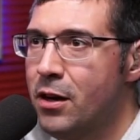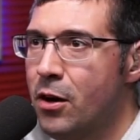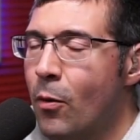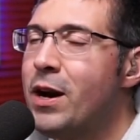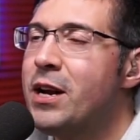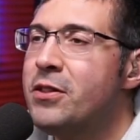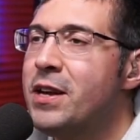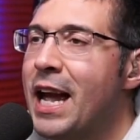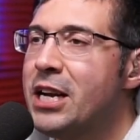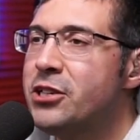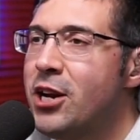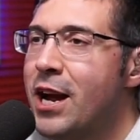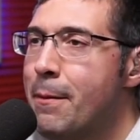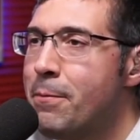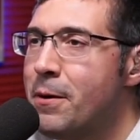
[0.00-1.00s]
Why do you think
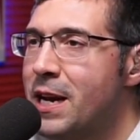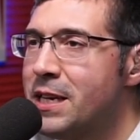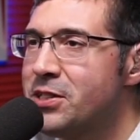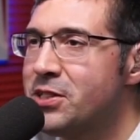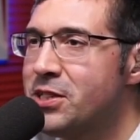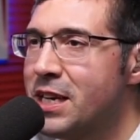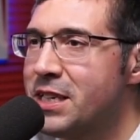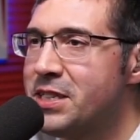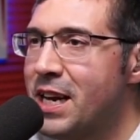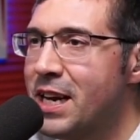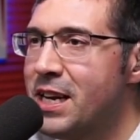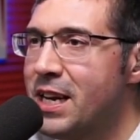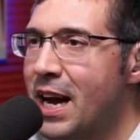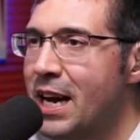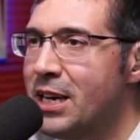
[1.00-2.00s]
AJ Epinesa is on a
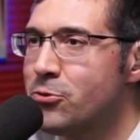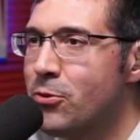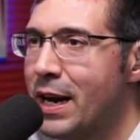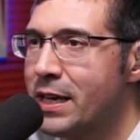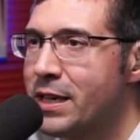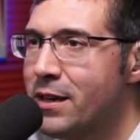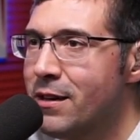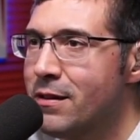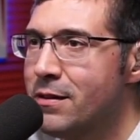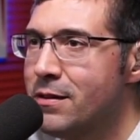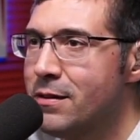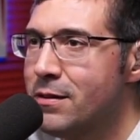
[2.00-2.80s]
second contract here?